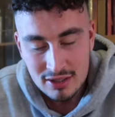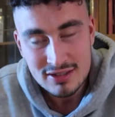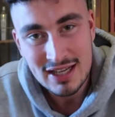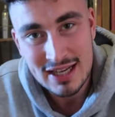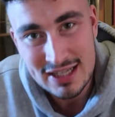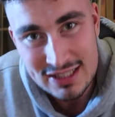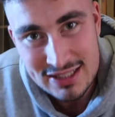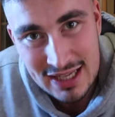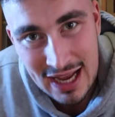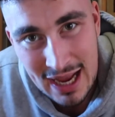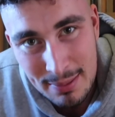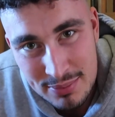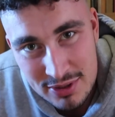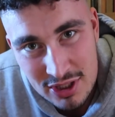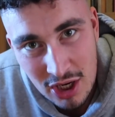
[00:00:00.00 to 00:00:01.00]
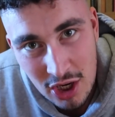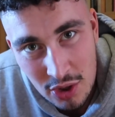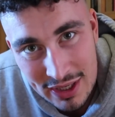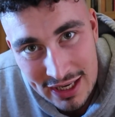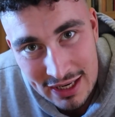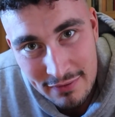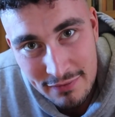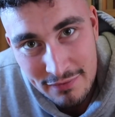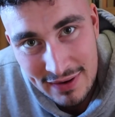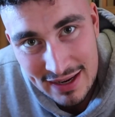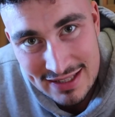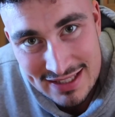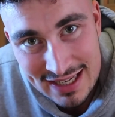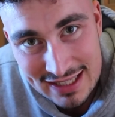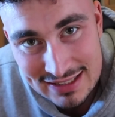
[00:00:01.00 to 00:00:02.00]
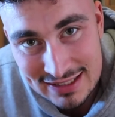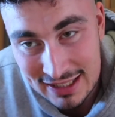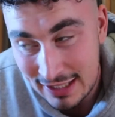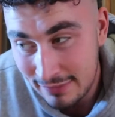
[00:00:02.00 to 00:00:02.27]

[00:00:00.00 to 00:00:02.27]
tastes absolutely fantastic.